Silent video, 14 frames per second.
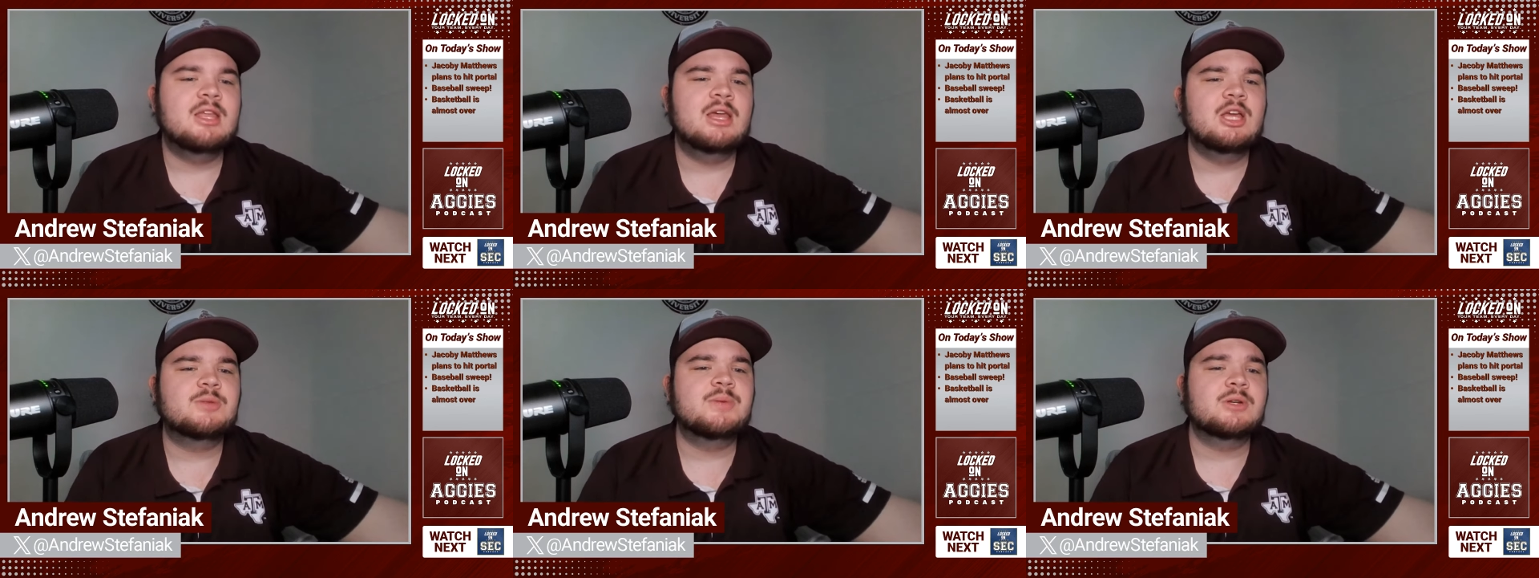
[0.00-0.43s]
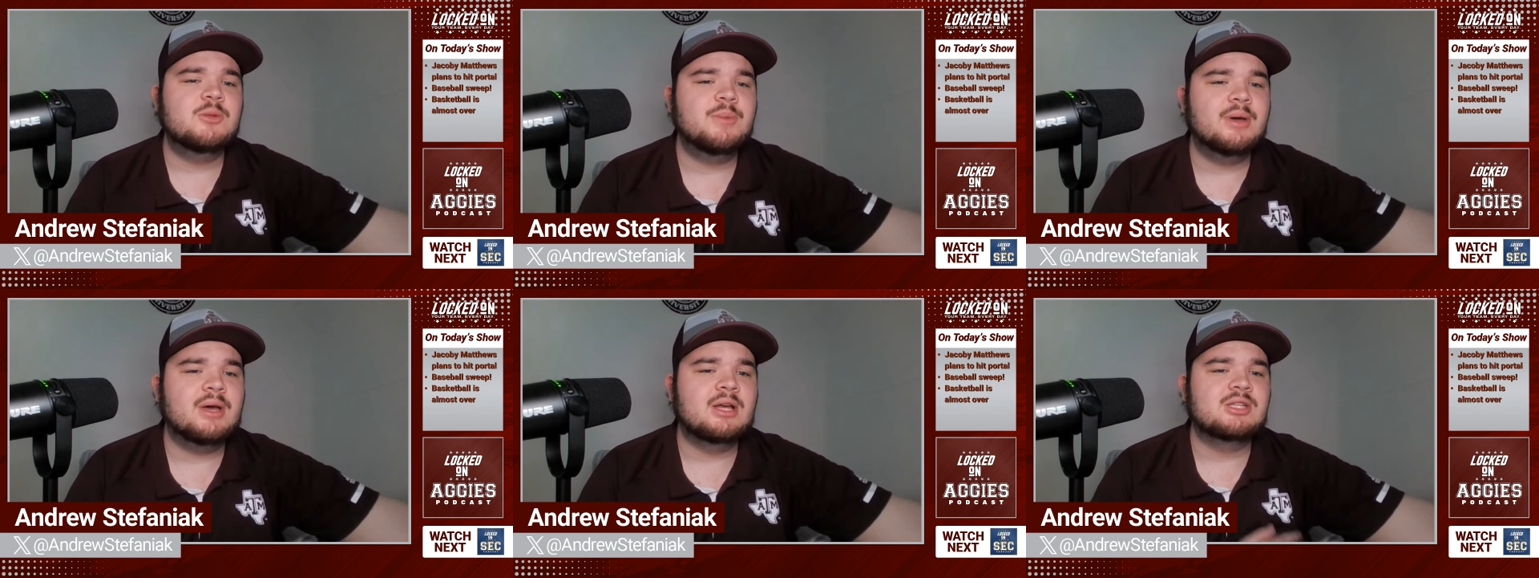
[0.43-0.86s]

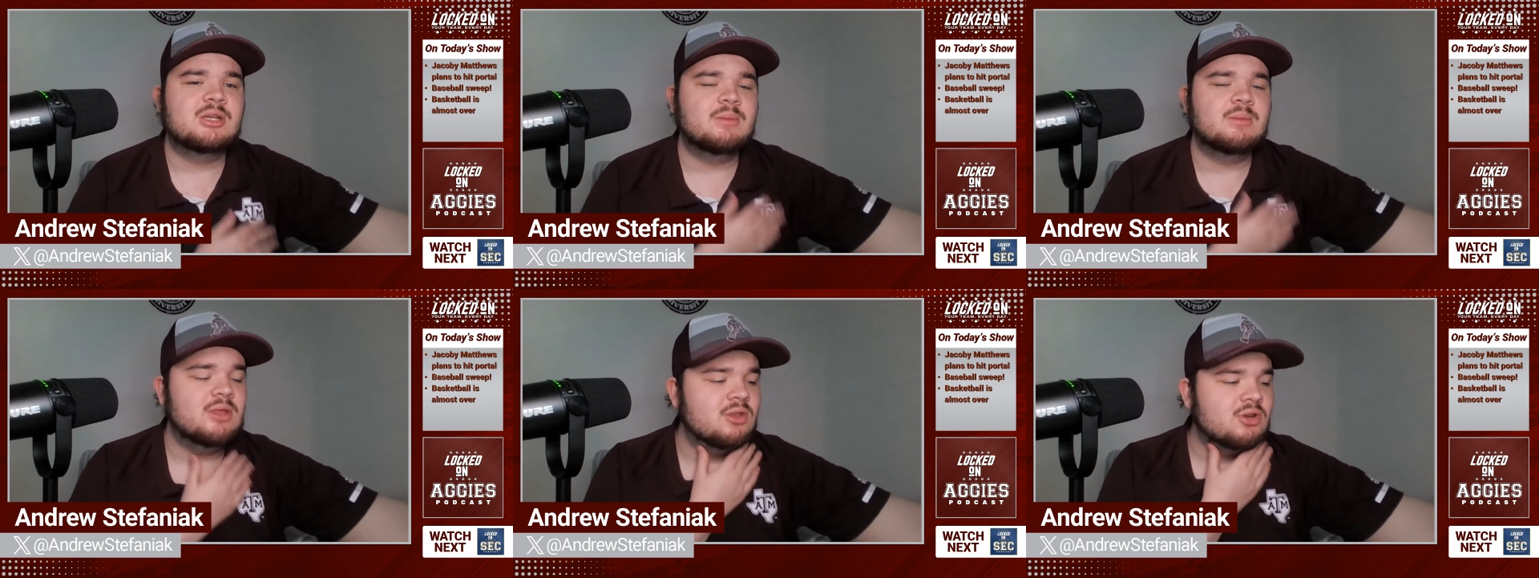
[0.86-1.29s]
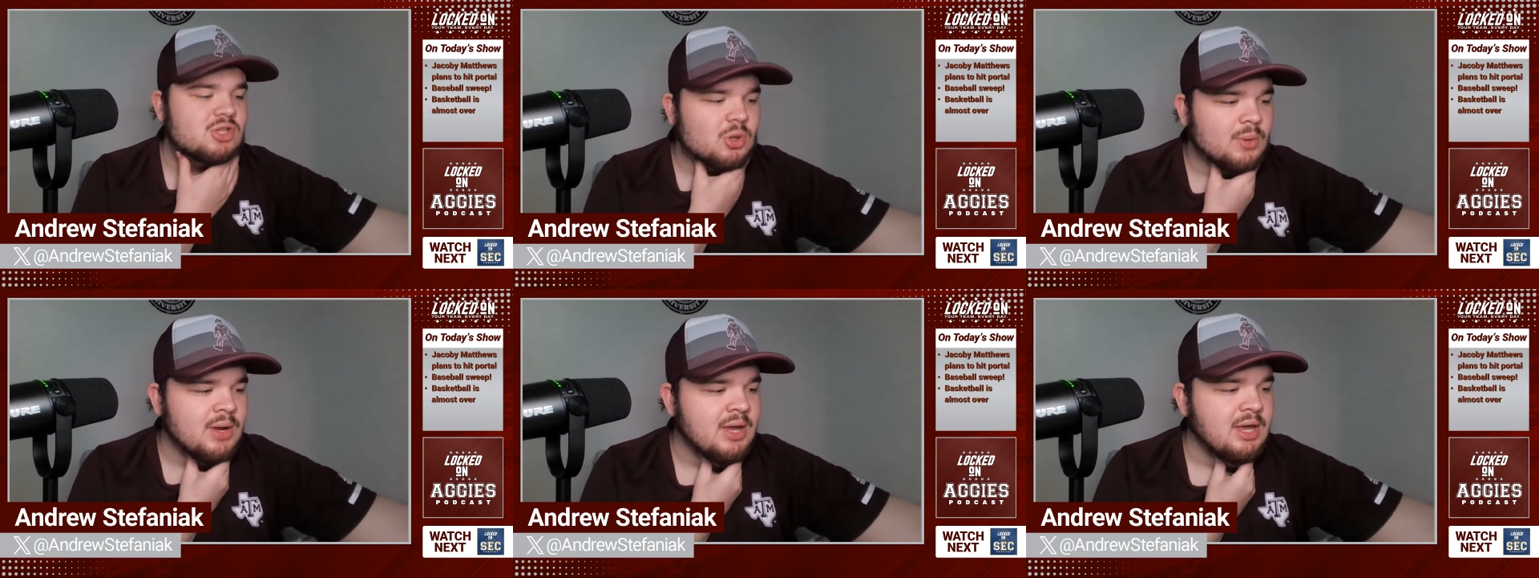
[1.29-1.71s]
especially because I mean, there's
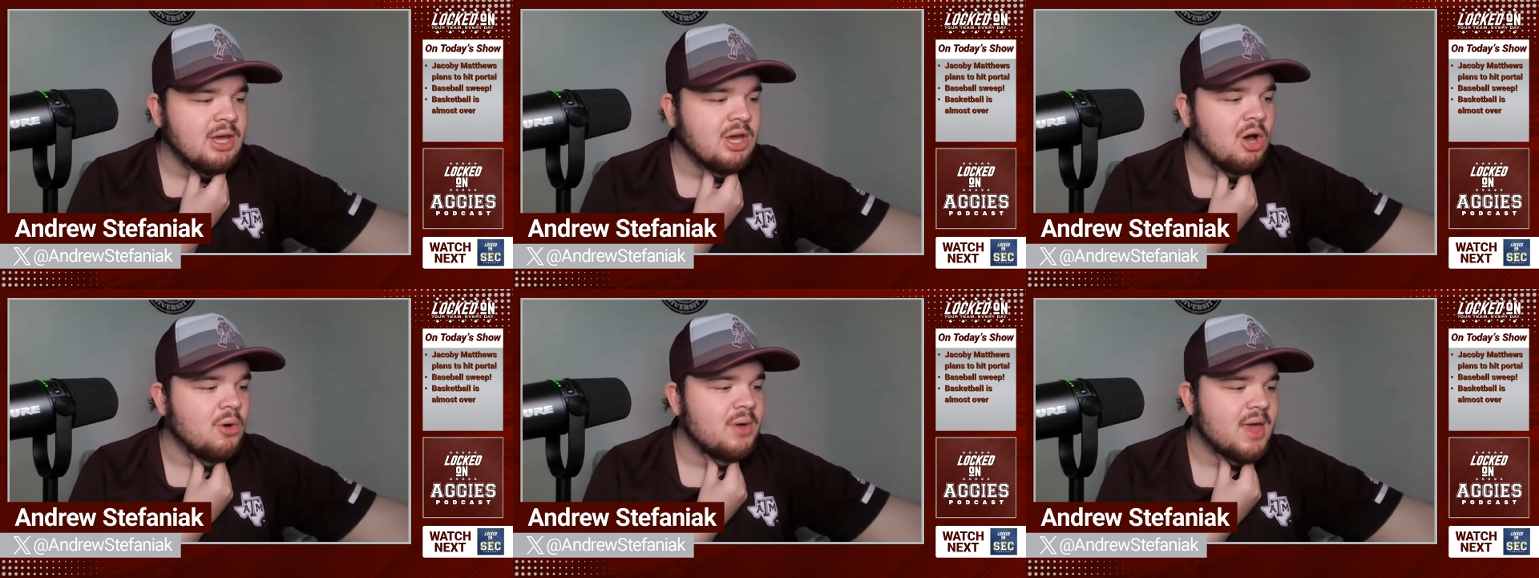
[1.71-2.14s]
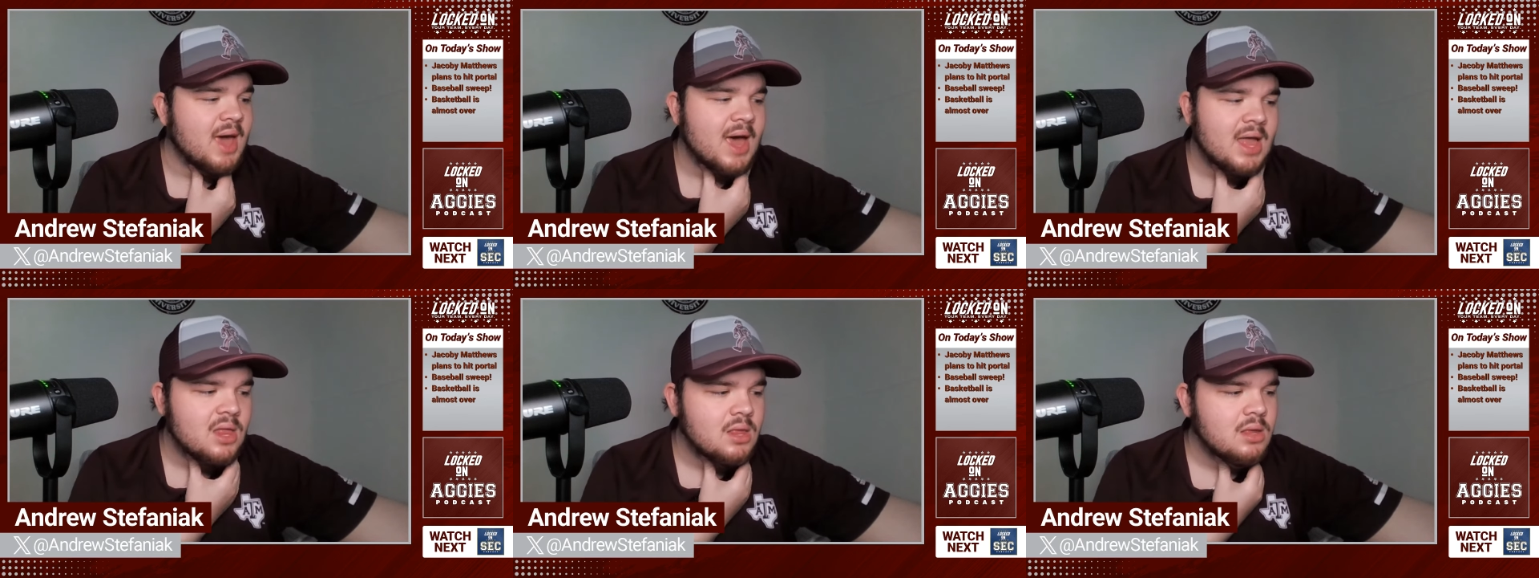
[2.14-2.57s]
nowhere he can go
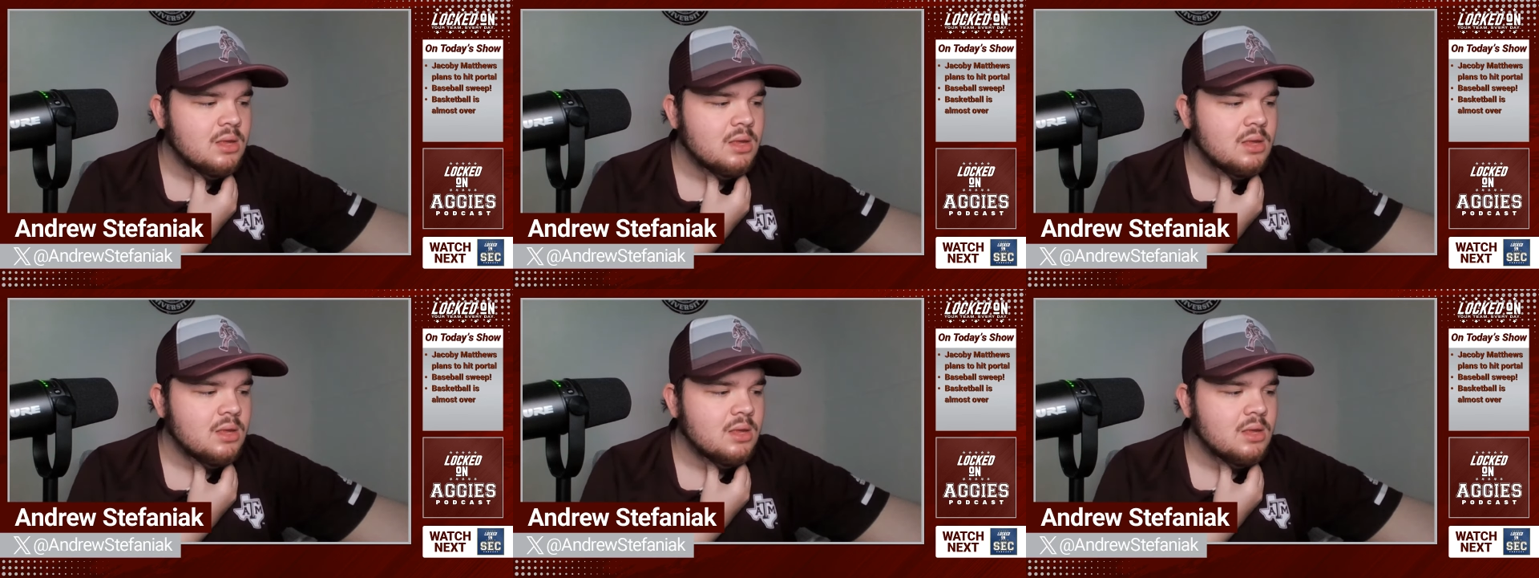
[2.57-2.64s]
yet.